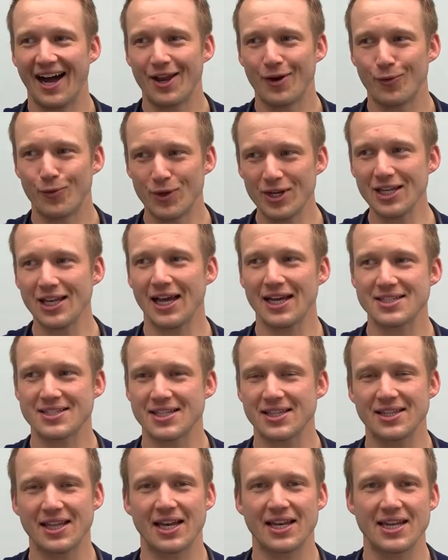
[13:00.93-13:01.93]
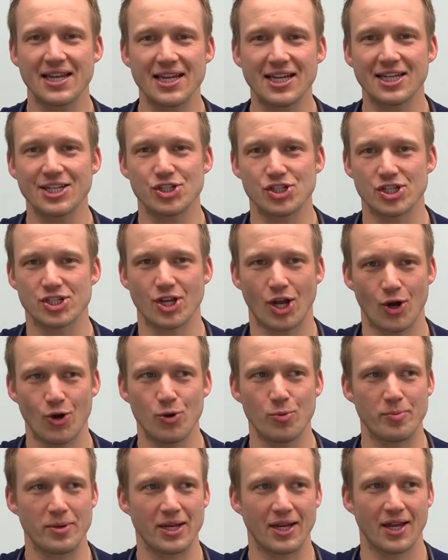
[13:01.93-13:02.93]
Realizing that he could just
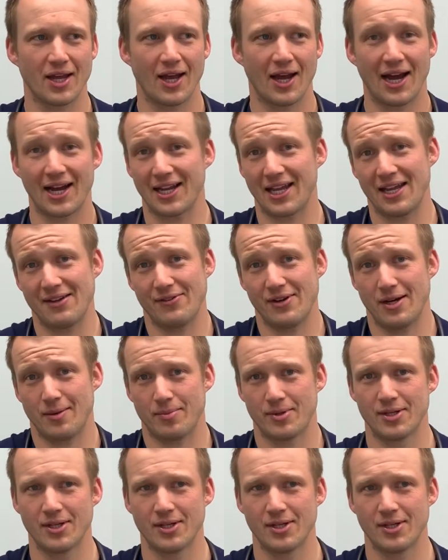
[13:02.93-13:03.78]
own me, I gave up.